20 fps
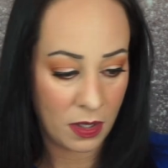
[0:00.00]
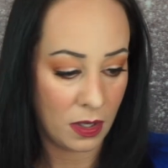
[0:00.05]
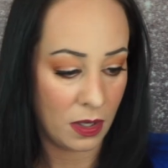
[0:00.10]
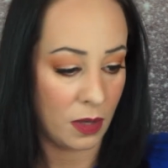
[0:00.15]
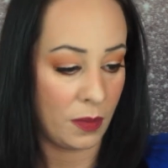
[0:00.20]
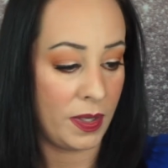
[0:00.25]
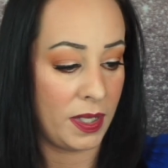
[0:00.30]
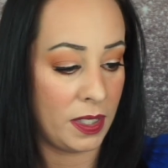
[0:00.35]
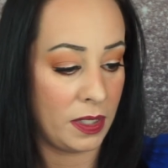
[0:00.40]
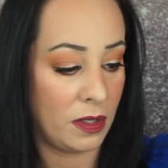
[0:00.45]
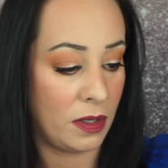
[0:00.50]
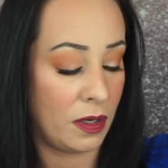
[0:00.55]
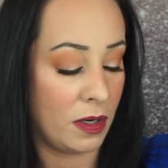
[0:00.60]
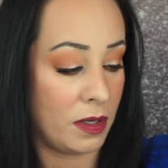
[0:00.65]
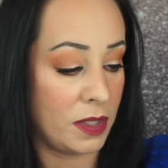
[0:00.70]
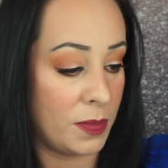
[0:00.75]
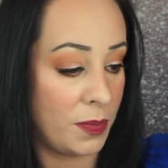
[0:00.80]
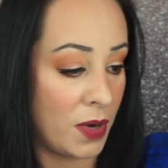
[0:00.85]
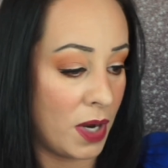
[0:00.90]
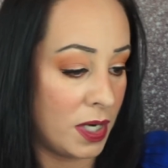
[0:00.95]
Oh wait, are
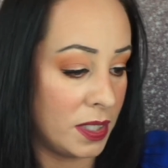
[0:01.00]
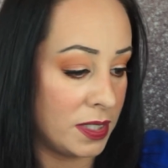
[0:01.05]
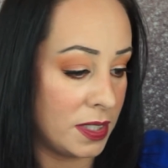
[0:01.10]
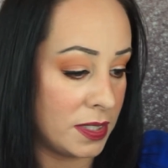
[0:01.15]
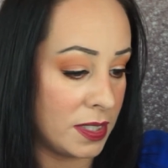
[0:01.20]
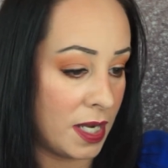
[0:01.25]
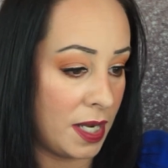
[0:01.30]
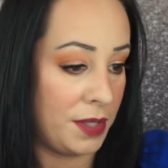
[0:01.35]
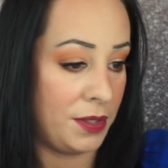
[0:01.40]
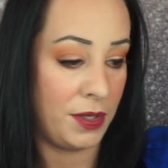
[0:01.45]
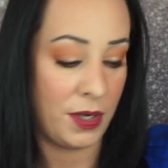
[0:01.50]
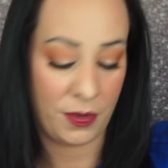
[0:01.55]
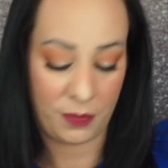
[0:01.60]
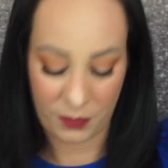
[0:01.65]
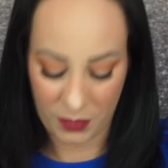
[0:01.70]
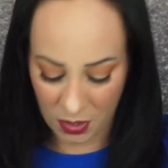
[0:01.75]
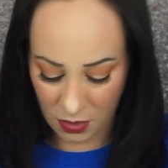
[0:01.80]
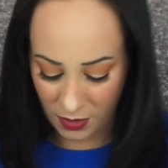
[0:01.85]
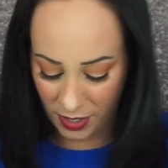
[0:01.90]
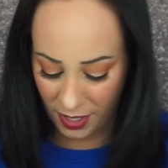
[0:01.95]
the products inside? No.
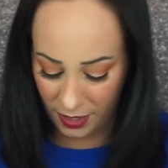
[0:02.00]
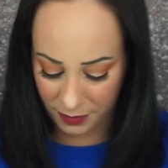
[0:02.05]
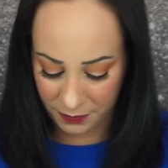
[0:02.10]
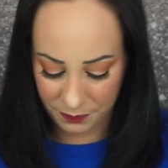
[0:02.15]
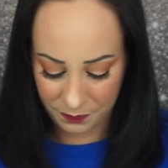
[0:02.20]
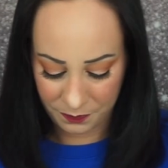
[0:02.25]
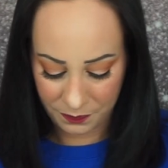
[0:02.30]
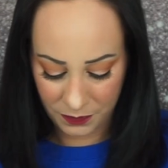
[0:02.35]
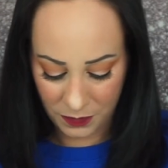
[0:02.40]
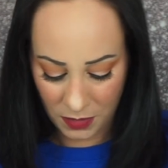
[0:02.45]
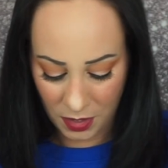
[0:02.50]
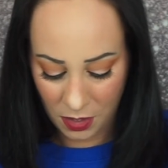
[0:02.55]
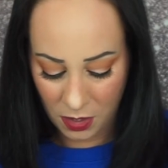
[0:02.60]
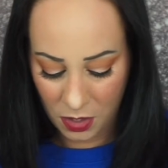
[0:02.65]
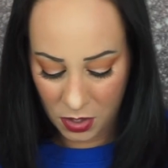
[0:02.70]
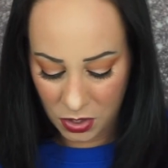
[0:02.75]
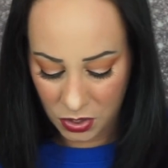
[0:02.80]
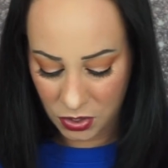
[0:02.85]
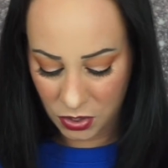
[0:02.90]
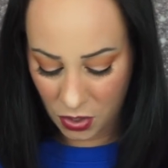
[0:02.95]
Okay.
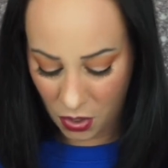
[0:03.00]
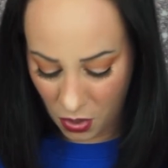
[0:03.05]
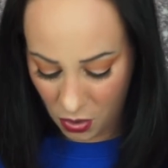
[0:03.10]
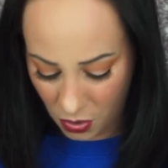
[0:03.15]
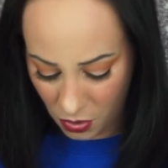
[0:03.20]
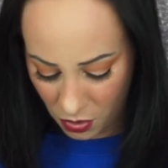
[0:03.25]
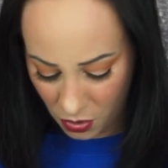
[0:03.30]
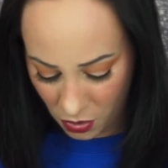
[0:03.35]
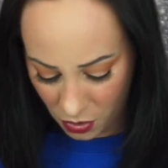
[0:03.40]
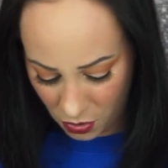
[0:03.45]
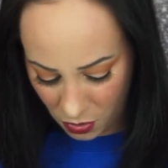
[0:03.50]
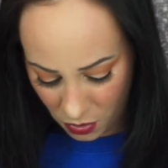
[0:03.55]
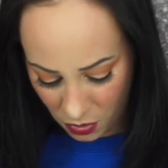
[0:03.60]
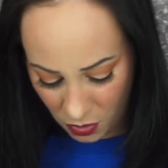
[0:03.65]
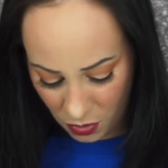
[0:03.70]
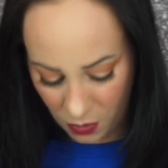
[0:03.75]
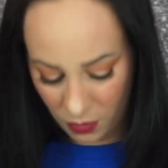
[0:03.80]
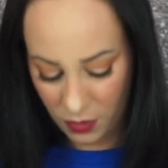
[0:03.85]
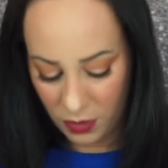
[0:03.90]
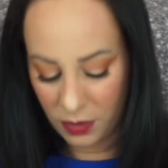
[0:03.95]

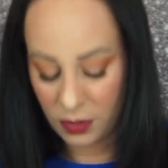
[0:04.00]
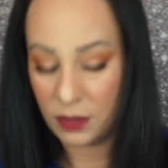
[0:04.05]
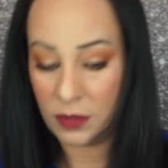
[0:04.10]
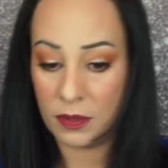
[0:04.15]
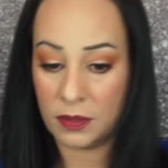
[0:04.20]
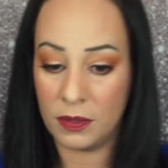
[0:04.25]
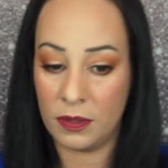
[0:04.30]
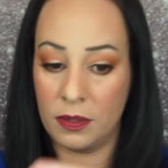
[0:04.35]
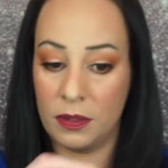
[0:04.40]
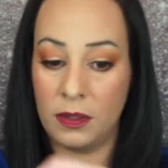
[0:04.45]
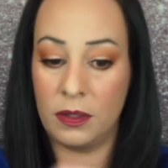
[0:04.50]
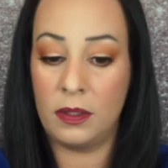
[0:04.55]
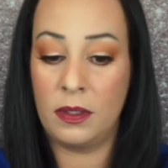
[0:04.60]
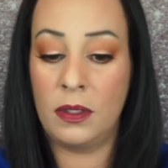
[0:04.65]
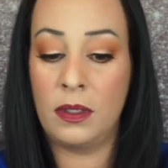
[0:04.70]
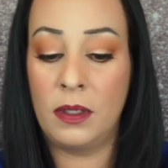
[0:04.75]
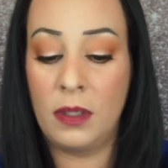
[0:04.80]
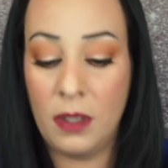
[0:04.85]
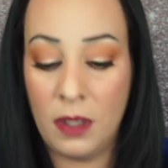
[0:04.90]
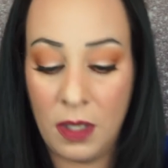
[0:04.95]
So
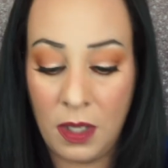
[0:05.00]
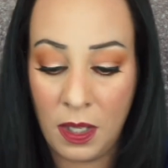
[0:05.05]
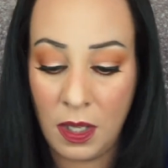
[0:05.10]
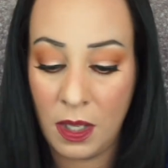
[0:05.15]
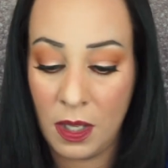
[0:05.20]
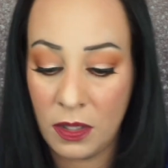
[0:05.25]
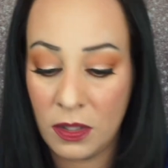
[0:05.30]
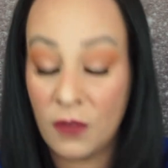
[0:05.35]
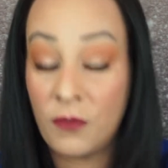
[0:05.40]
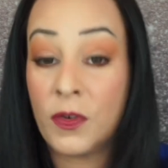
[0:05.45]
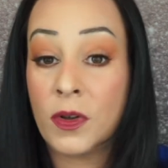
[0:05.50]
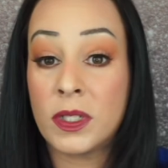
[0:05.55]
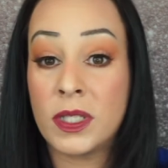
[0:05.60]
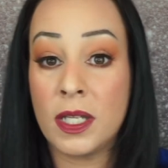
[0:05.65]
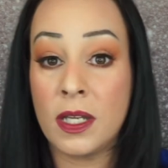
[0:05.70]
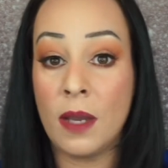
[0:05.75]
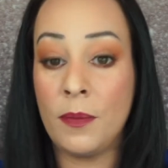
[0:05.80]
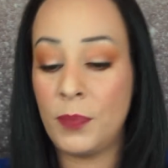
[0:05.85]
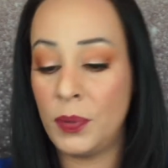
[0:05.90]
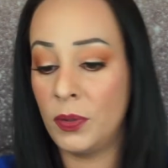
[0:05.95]
the first
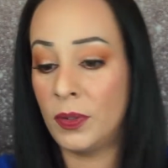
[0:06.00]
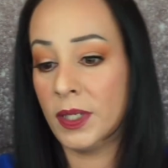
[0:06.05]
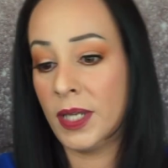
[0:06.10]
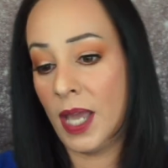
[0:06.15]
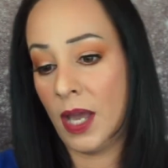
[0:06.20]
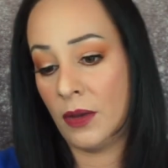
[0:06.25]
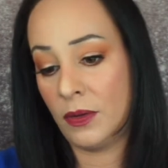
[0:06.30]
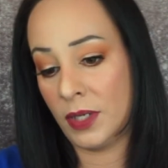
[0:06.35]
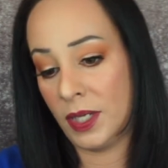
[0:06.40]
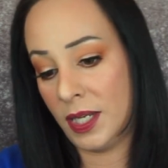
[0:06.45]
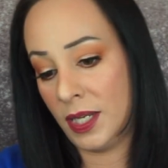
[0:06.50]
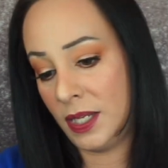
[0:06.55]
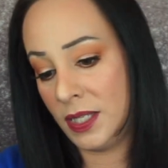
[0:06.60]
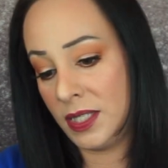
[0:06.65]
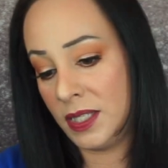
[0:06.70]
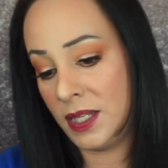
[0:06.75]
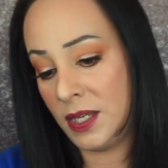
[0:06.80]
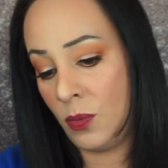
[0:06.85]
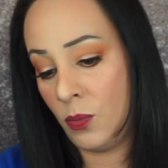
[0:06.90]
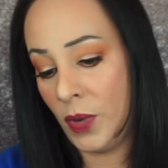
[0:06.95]
thing I'm pulling out is
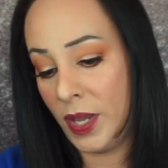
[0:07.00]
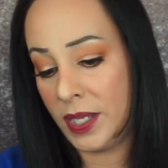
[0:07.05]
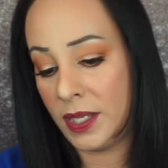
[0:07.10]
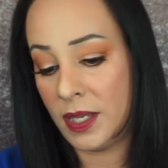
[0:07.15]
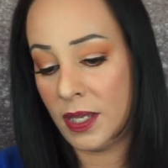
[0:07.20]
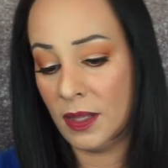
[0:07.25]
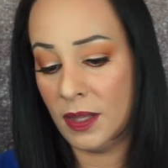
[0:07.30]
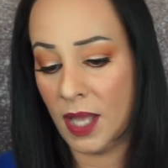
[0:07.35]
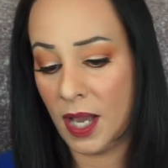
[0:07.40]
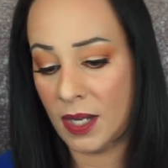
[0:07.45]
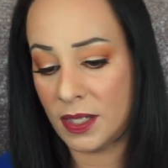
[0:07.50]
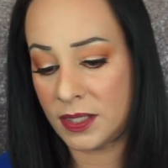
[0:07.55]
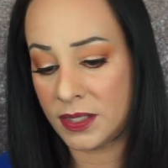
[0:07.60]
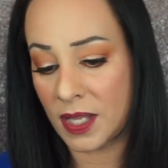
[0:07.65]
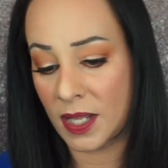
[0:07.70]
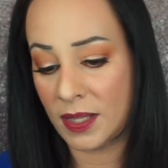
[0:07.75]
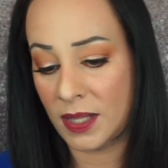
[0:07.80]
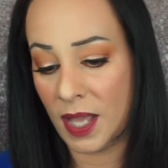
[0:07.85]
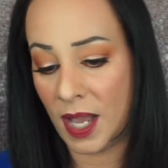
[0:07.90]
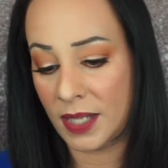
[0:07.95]
the Winky Luxe
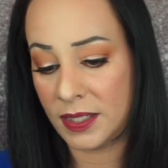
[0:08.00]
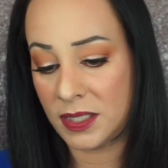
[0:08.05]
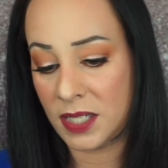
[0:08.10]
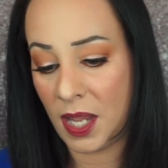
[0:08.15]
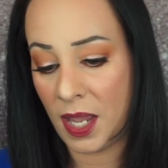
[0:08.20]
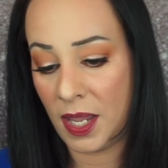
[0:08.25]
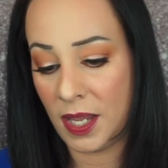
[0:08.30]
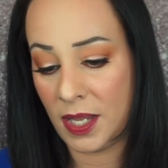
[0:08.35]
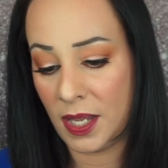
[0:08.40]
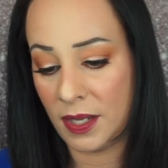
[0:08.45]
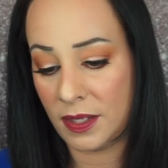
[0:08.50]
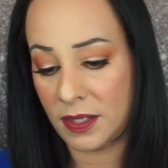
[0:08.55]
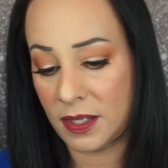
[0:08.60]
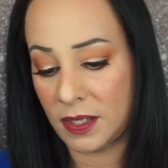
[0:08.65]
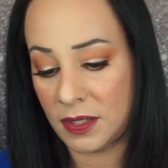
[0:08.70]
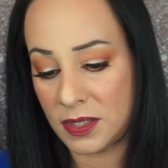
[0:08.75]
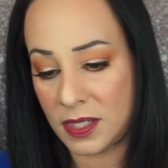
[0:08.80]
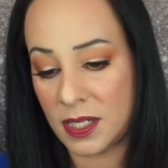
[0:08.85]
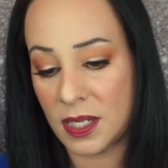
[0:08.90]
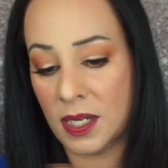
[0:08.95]
Latte
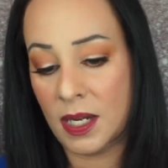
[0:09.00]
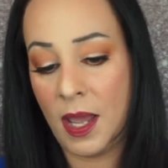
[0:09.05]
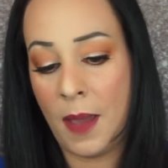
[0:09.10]
Kitten